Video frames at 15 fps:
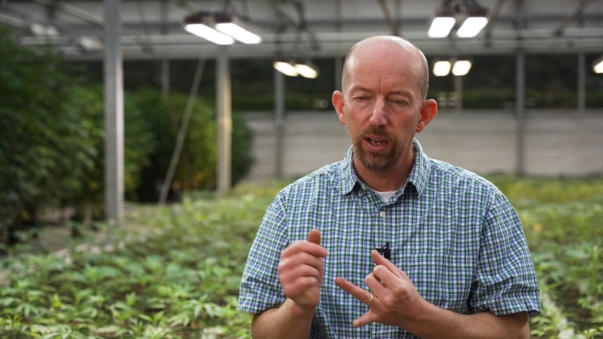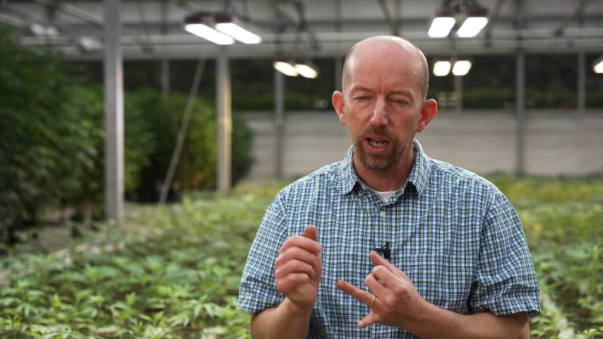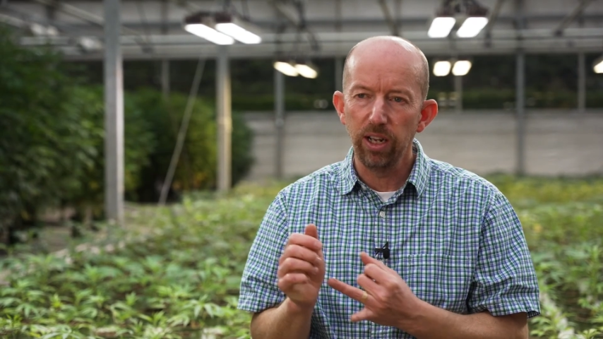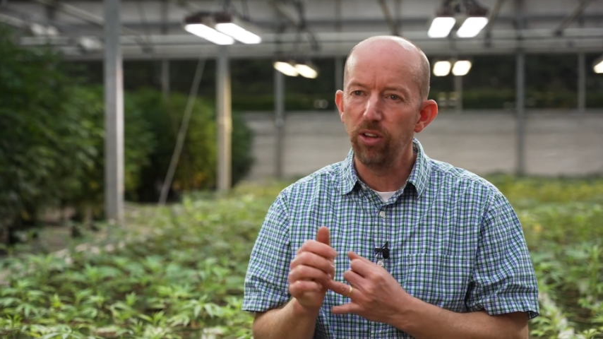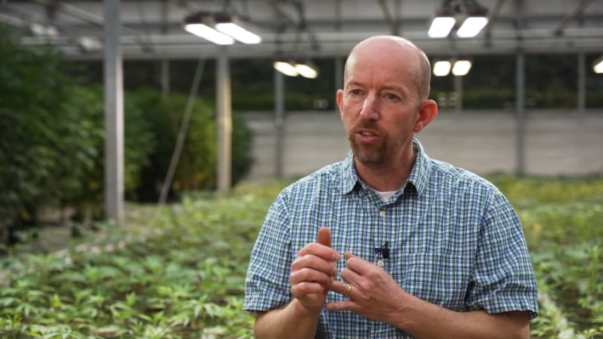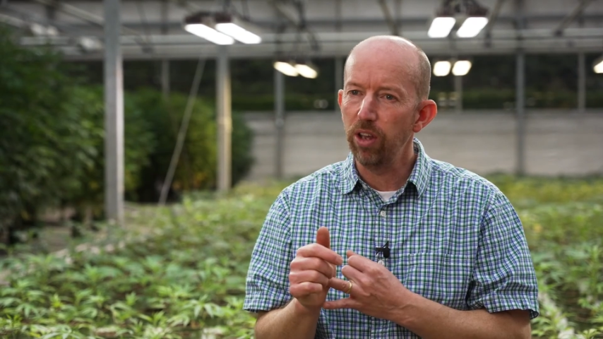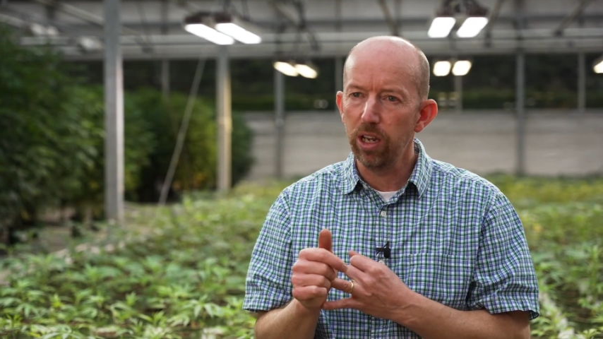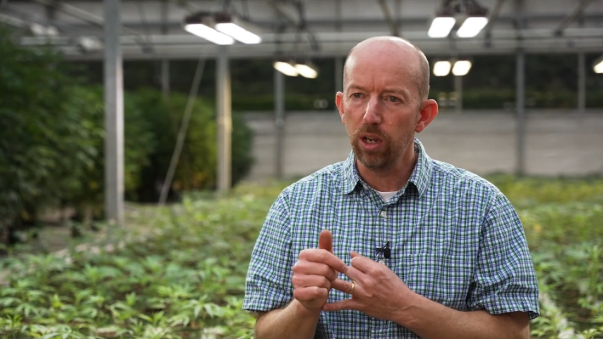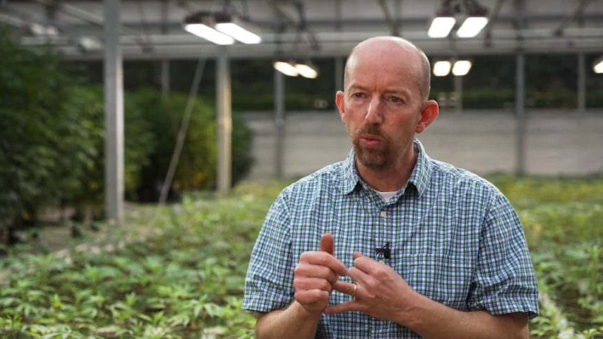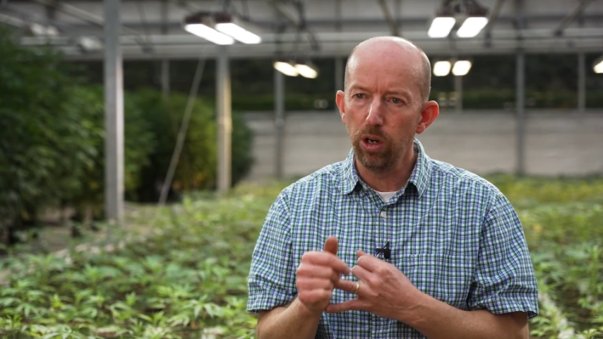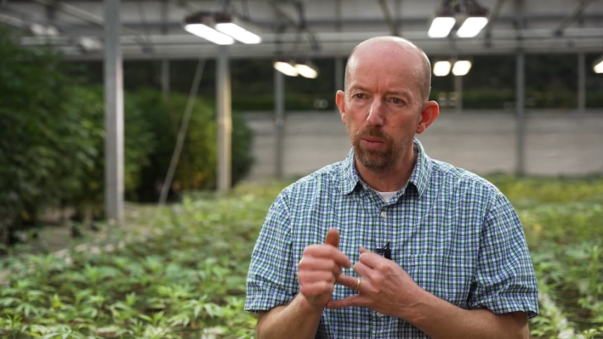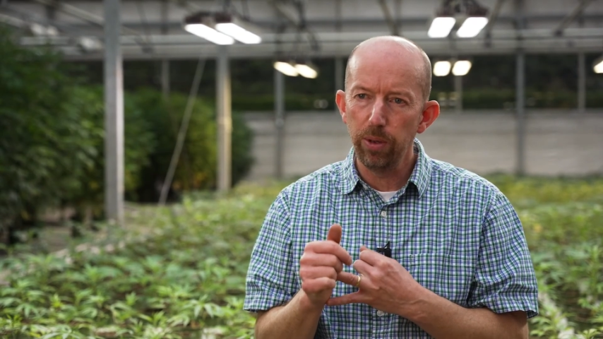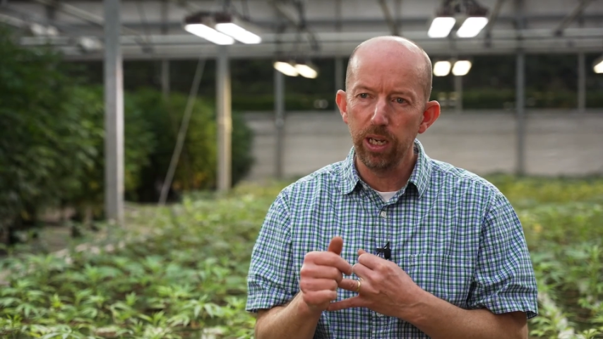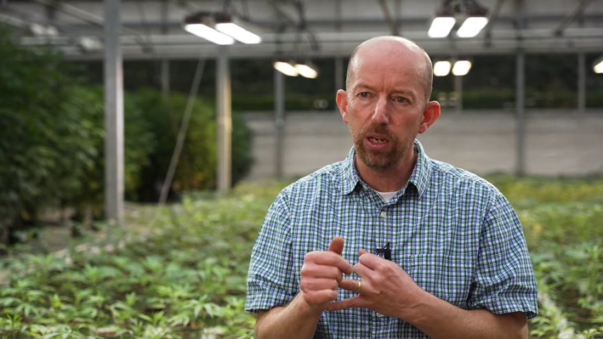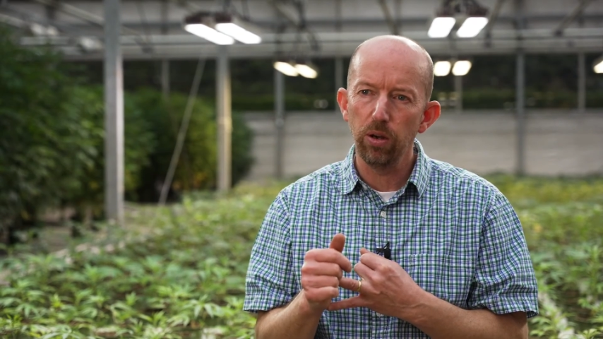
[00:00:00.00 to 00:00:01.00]
And the second would
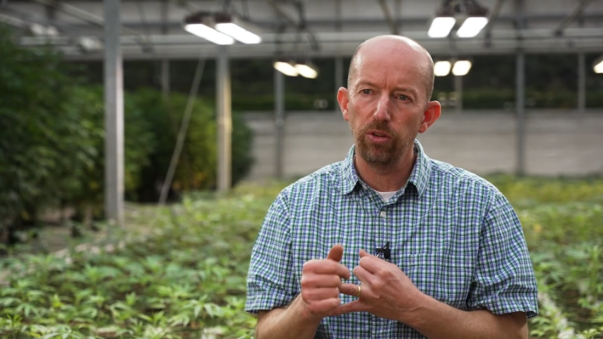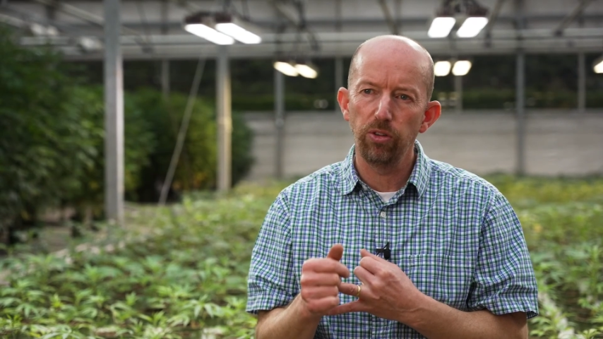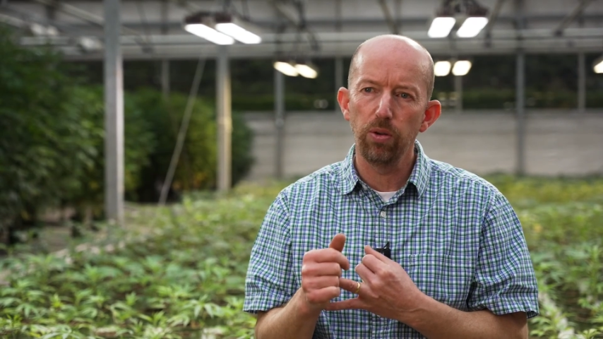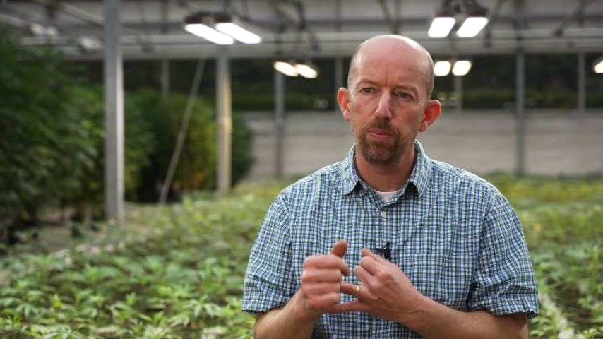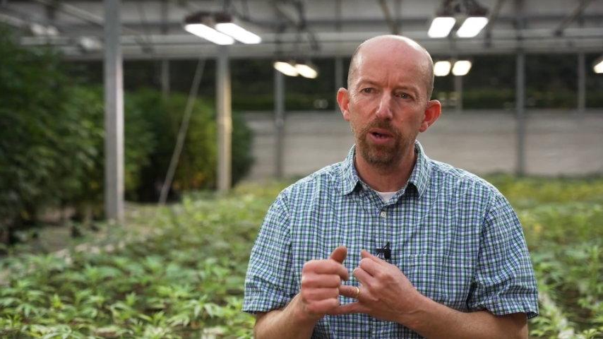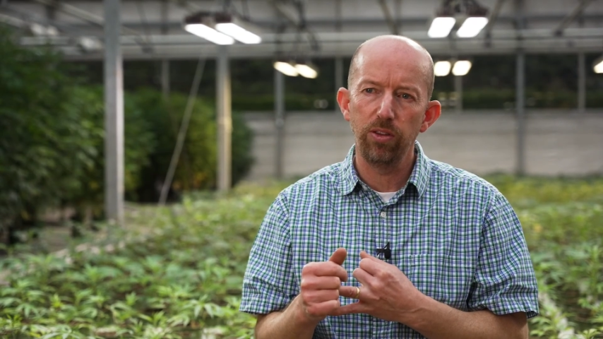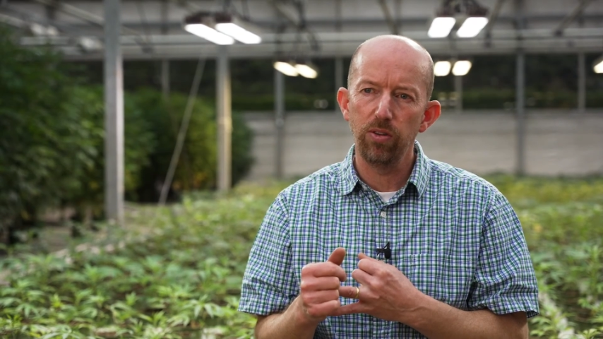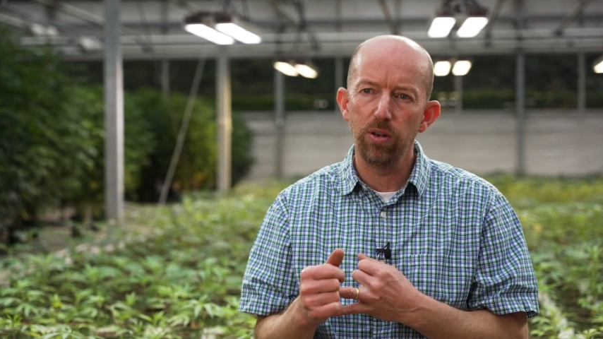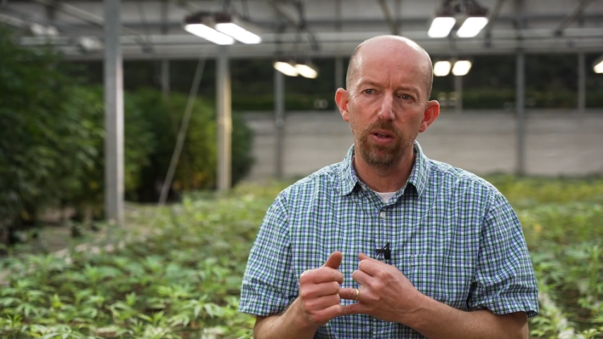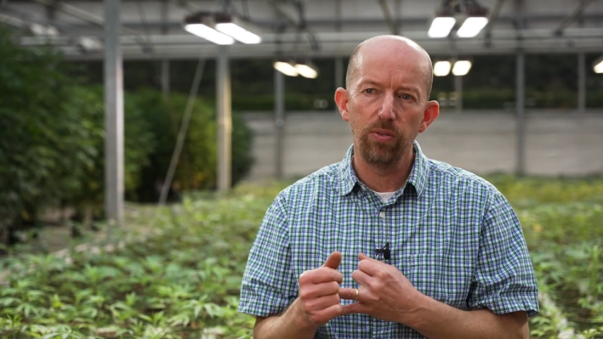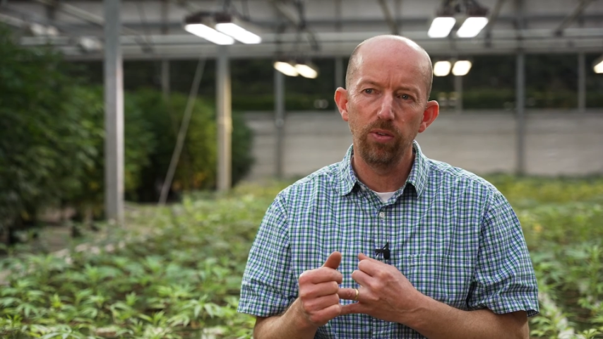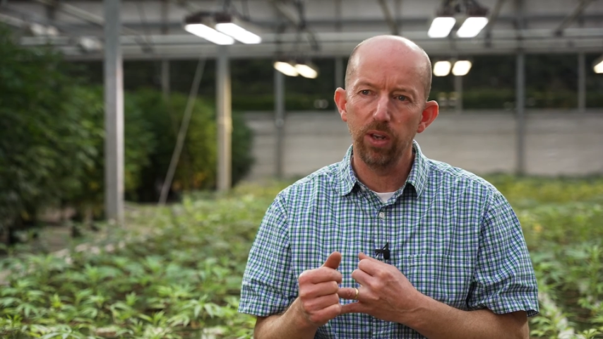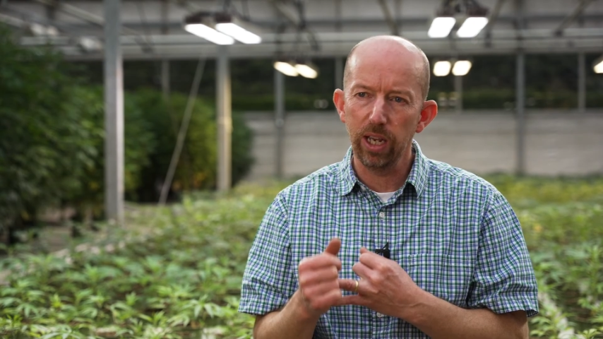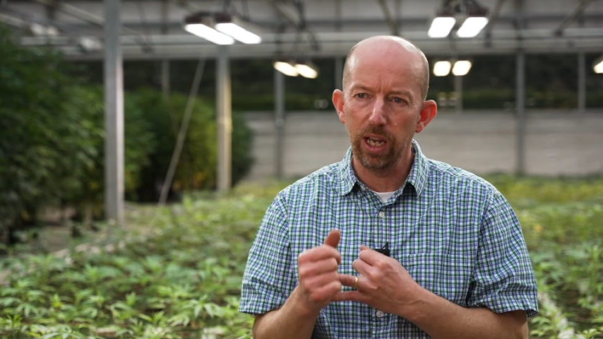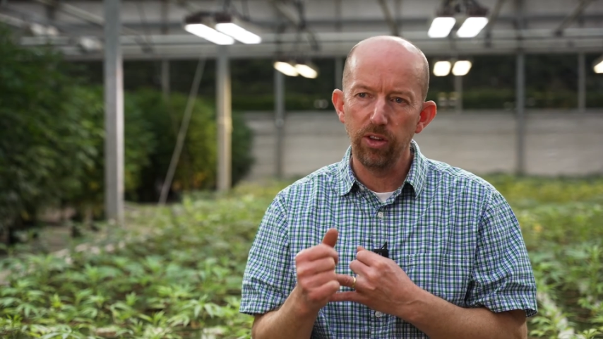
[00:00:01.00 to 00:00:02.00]
have been cost
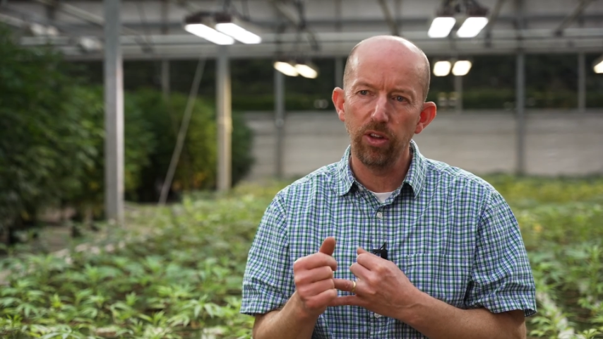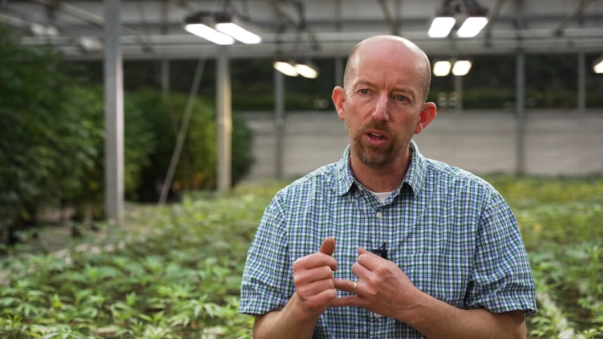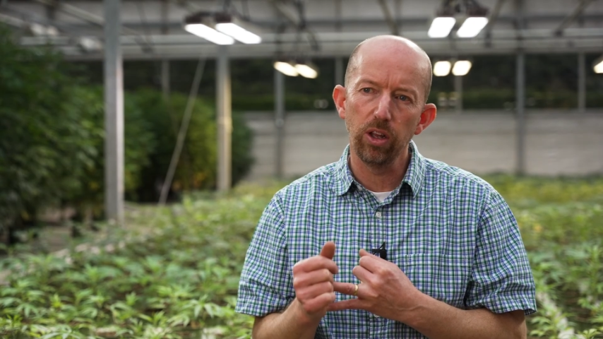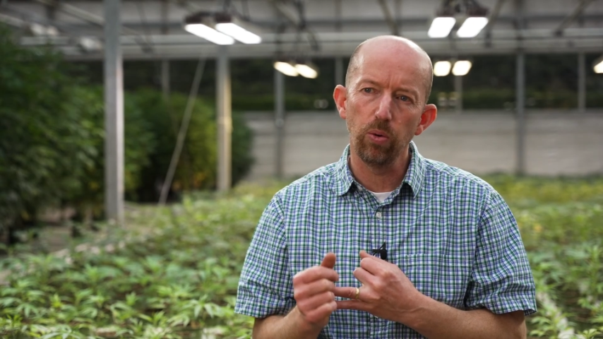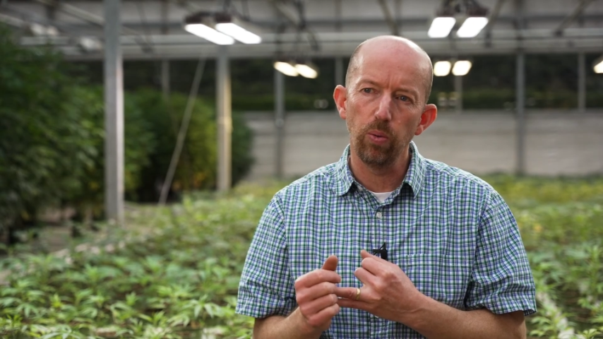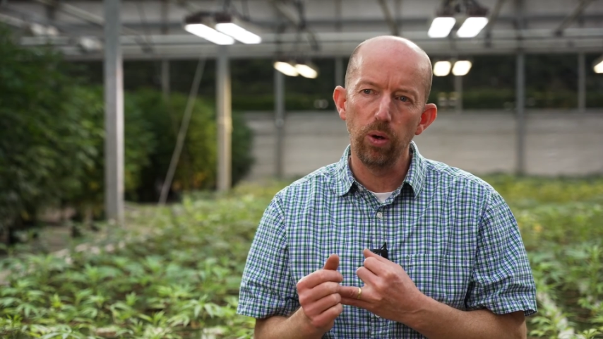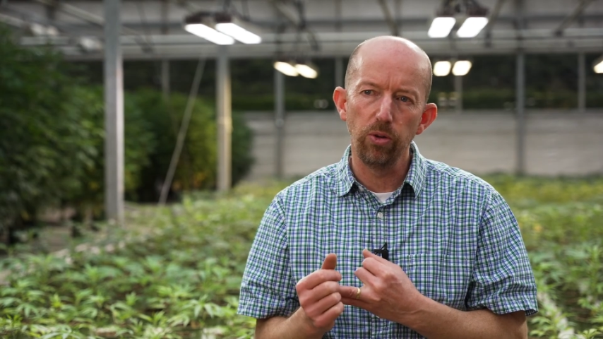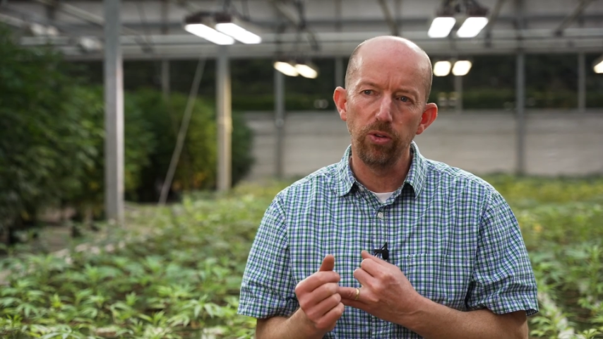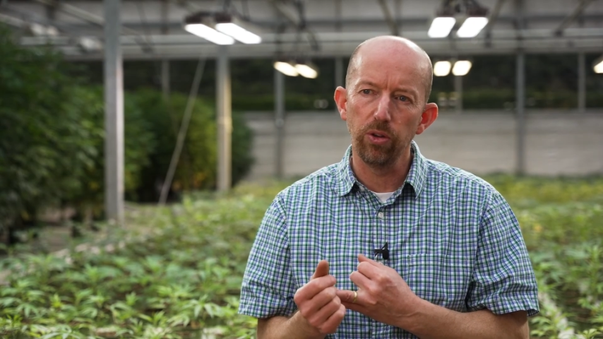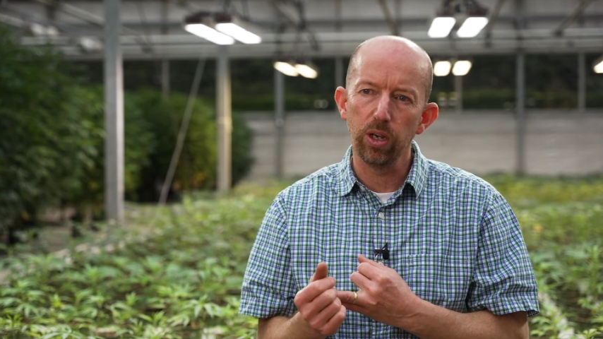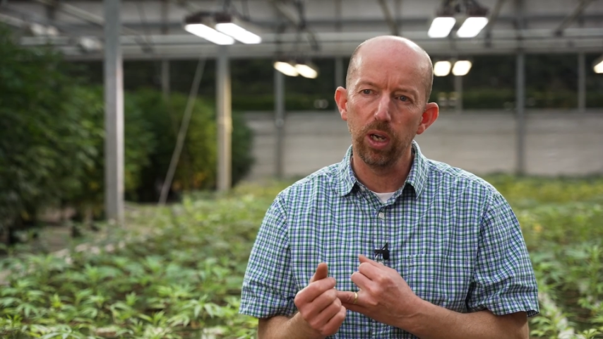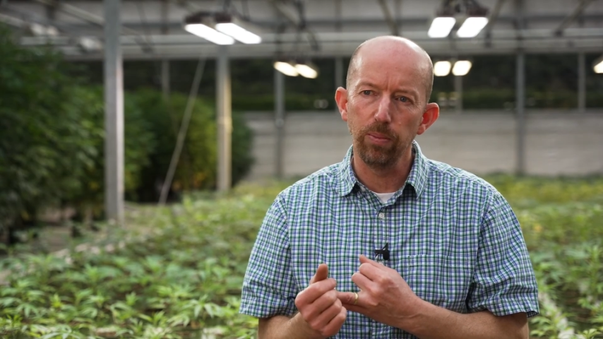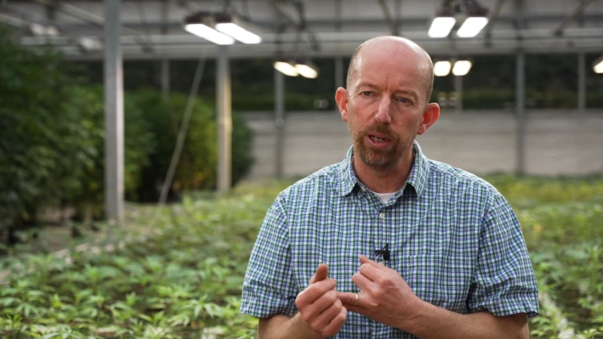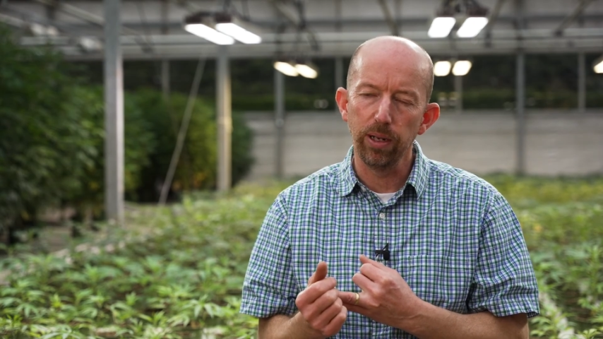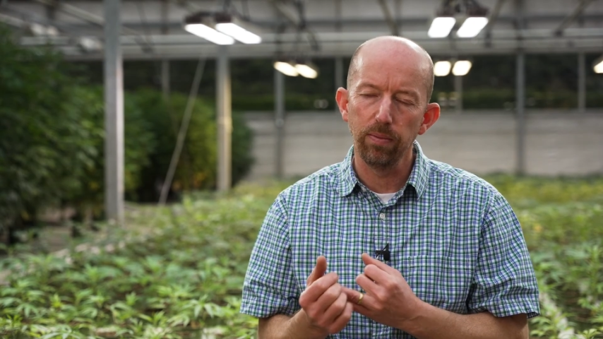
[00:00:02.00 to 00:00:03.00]
competitiveness against other quotes that
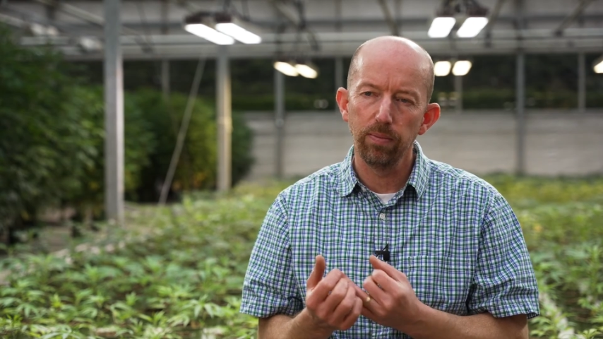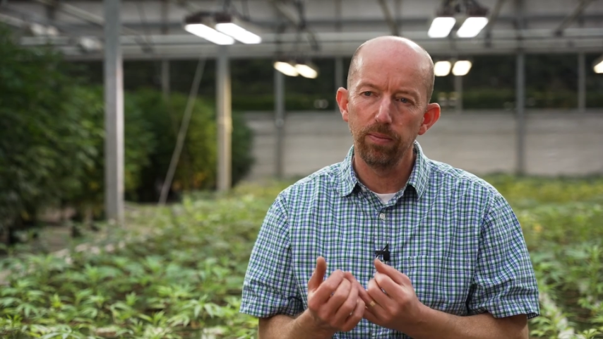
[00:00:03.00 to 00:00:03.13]
come in.